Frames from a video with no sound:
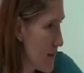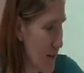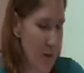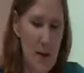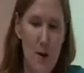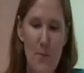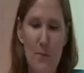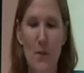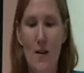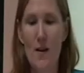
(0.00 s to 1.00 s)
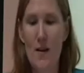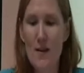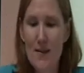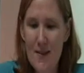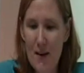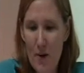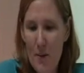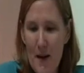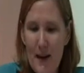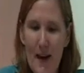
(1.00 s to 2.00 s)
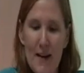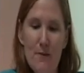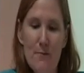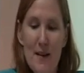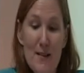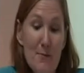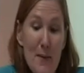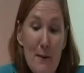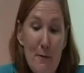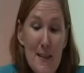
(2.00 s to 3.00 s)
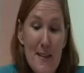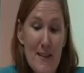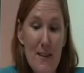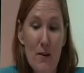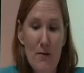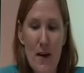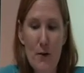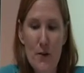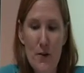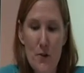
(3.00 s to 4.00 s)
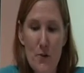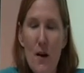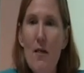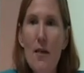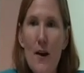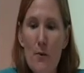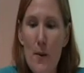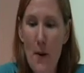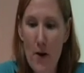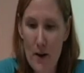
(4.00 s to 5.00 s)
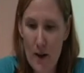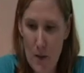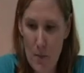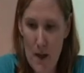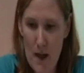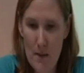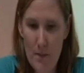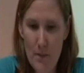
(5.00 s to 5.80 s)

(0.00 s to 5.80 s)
Here we go. Senghor made a kind of metaphysics out of negritude. There we parted company.